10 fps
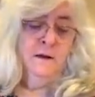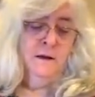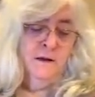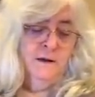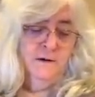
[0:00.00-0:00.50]

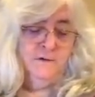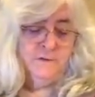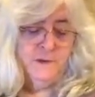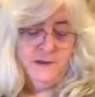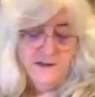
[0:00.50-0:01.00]
Here's
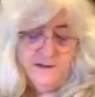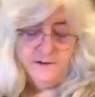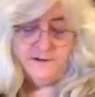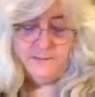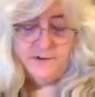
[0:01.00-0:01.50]
my
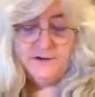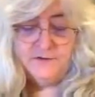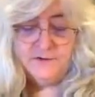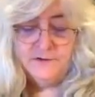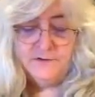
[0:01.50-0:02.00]
layering
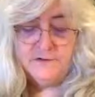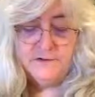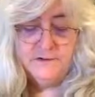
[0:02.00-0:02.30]
pieces.